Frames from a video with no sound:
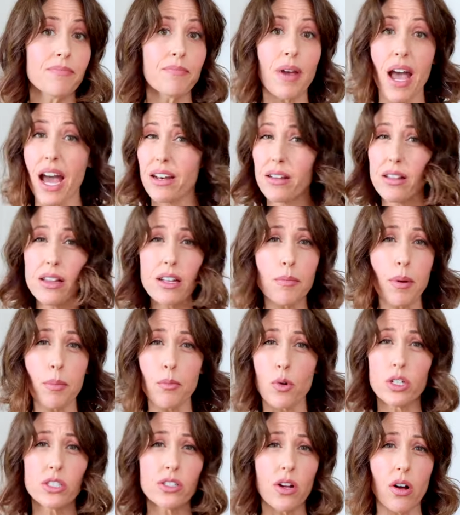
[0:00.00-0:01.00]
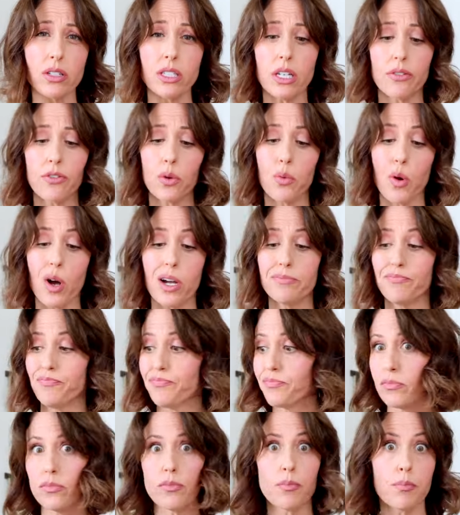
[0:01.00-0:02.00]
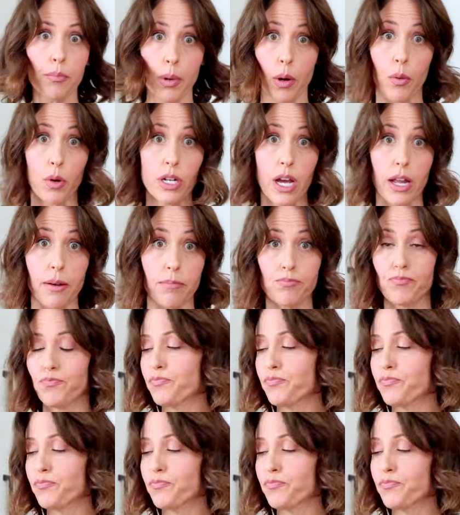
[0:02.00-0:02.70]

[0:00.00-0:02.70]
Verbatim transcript: it, add a little bit more salt if you want, but we're done.